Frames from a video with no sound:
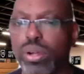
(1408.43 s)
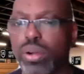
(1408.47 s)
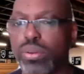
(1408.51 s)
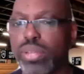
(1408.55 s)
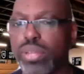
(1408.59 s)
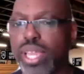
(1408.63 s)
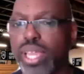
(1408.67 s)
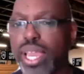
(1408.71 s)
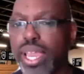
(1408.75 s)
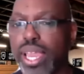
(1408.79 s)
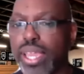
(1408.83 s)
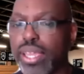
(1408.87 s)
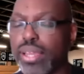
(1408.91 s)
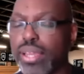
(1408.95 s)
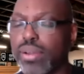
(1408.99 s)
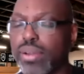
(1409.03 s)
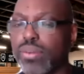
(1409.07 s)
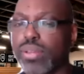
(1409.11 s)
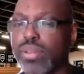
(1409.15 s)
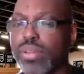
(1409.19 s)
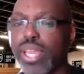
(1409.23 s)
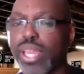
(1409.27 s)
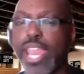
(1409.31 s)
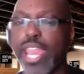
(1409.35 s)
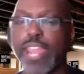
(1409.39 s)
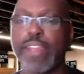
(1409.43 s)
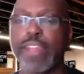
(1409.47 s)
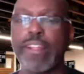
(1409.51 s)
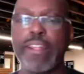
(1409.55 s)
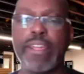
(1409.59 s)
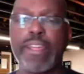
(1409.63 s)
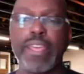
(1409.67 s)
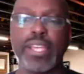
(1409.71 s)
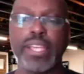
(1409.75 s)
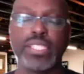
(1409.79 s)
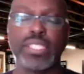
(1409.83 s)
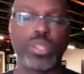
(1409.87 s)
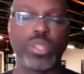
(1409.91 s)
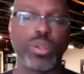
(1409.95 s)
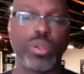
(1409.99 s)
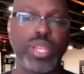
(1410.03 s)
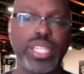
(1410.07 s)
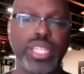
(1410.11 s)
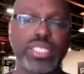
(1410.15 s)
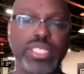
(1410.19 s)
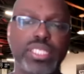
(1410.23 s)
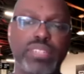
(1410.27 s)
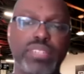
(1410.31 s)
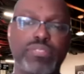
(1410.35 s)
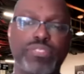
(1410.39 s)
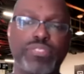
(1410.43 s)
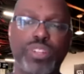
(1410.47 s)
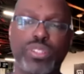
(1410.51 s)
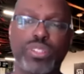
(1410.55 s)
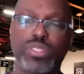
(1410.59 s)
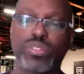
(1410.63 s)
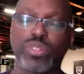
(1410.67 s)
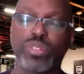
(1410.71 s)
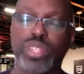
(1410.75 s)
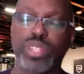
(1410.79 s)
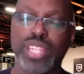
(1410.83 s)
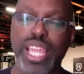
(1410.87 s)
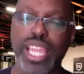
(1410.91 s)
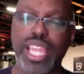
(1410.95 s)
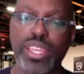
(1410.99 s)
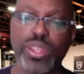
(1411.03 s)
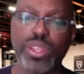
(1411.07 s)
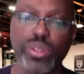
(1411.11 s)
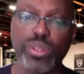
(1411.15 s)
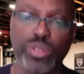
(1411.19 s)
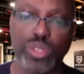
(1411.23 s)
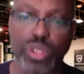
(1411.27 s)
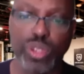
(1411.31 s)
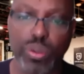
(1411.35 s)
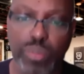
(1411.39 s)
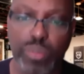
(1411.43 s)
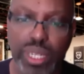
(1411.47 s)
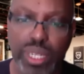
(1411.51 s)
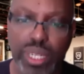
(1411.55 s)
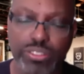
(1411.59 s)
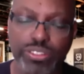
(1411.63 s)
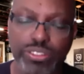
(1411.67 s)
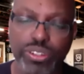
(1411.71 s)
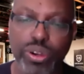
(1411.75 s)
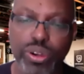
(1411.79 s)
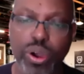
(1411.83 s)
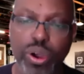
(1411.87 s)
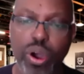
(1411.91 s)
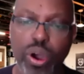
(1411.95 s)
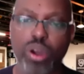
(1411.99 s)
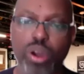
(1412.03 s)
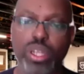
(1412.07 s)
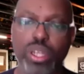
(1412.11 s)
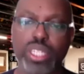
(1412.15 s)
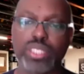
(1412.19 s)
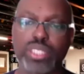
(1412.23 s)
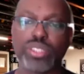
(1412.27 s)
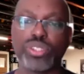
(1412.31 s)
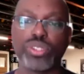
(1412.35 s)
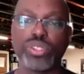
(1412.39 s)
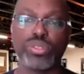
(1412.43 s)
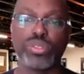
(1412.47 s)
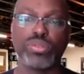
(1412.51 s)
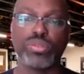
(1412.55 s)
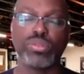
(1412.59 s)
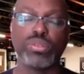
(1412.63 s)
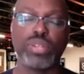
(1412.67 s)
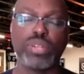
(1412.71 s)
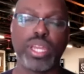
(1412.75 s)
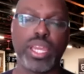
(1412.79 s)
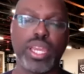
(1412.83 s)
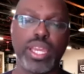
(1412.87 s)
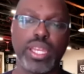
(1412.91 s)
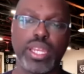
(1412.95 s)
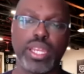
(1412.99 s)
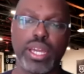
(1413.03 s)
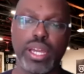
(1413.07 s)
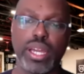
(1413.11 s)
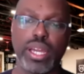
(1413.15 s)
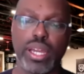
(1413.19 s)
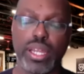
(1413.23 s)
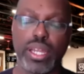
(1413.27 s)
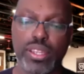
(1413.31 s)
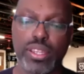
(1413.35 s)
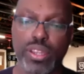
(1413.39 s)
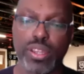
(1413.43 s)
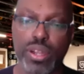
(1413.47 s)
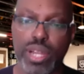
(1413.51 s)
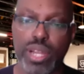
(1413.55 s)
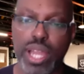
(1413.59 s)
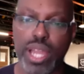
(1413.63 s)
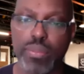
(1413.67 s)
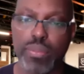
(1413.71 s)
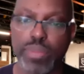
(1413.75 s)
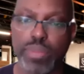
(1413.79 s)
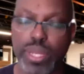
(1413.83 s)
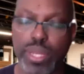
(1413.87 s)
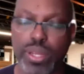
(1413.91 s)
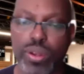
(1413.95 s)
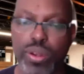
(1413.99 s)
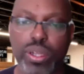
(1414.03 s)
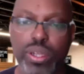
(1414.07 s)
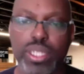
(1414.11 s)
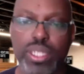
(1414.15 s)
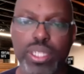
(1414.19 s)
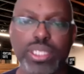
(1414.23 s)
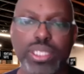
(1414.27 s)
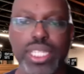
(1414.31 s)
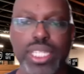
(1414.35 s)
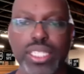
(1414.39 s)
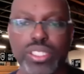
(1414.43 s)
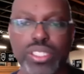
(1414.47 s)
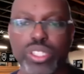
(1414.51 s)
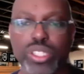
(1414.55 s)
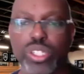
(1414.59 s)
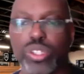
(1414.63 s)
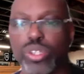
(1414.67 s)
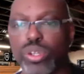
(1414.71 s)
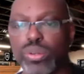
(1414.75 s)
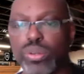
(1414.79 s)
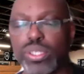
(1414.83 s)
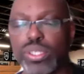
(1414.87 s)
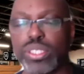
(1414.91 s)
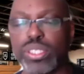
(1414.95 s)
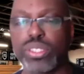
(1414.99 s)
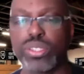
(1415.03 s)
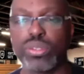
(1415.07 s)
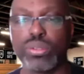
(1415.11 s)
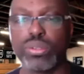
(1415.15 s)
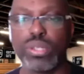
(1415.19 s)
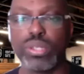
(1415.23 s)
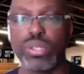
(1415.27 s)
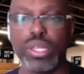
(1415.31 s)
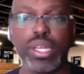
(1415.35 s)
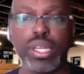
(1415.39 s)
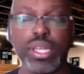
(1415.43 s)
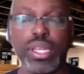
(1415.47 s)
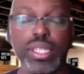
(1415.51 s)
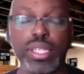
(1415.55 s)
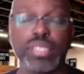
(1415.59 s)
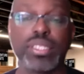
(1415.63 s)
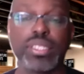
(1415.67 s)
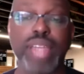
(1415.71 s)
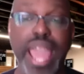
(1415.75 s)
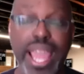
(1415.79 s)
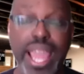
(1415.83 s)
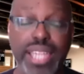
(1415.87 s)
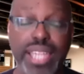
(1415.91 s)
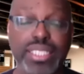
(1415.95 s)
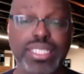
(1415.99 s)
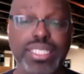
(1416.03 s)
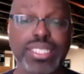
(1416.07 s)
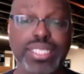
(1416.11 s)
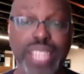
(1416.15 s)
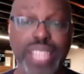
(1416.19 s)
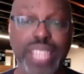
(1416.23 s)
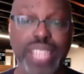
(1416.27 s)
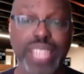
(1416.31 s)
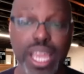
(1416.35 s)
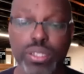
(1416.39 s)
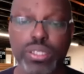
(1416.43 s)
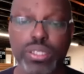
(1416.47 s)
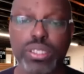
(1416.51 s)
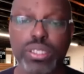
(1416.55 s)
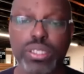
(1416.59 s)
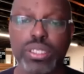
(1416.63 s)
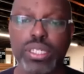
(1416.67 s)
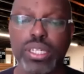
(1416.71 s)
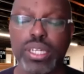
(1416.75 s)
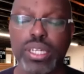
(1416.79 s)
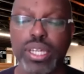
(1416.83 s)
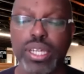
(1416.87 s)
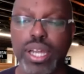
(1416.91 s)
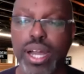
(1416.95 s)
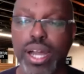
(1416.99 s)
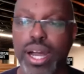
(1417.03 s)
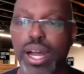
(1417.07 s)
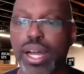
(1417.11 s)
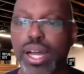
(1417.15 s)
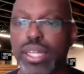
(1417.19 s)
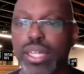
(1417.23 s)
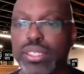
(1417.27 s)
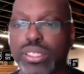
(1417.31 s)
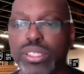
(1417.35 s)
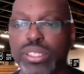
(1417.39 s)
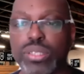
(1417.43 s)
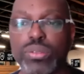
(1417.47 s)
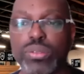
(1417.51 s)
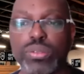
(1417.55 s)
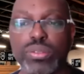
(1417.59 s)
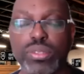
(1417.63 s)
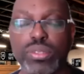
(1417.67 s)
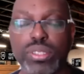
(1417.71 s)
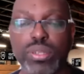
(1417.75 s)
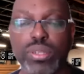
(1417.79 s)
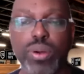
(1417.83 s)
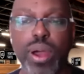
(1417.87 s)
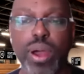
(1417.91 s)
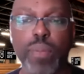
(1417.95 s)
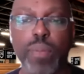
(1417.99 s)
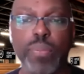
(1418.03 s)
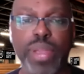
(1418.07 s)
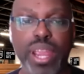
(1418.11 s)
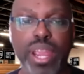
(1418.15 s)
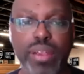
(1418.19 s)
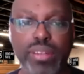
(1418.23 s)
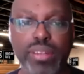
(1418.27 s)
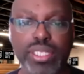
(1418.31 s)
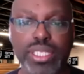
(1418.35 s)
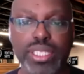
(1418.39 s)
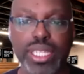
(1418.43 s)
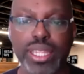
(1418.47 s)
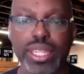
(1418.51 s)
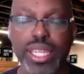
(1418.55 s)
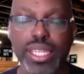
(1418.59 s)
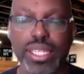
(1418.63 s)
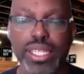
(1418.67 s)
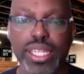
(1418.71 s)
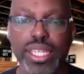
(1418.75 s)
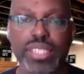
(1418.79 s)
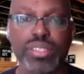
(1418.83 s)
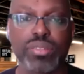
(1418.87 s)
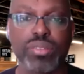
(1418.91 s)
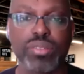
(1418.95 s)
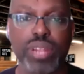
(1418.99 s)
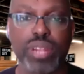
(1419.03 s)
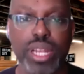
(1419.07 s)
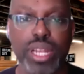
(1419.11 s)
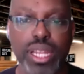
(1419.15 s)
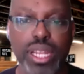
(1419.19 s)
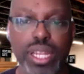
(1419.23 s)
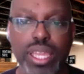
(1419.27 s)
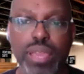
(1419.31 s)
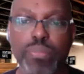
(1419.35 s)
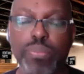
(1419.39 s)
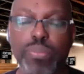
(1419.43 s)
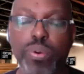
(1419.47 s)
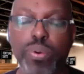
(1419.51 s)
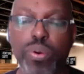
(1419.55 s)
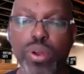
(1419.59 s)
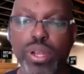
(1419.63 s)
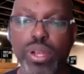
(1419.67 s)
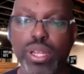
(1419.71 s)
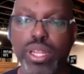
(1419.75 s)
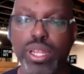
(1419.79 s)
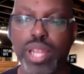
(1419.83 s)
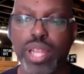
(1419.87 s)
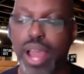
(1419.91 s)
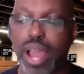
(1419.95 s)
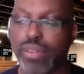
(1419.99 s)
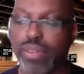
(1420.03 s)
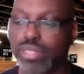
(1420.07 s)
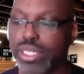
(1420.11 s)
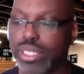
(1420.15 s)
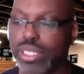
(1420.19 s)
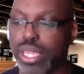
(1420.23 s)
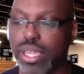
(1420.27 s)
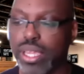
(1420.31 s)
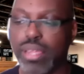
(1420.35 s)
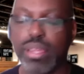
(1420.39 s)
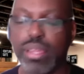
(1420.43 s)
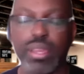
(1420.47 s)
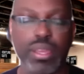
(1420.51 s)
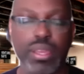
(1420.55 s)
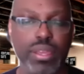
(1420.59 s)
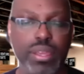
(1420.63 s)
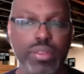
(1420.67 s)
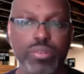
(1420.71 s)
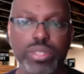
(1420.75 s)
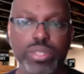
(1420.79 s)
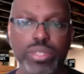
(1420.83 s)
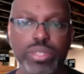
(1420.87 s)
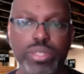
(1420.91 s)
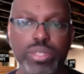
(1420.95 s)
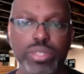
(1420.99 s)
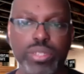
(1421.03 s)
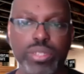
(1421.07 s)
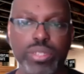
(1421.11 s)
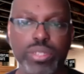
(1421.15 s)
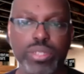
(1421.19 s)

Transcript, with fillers: okay okay so listen first of all thank you so much for all that you and uh, your company and organization are doing to to actually tailor uh, to to our parents i think that's critically important and obviously with the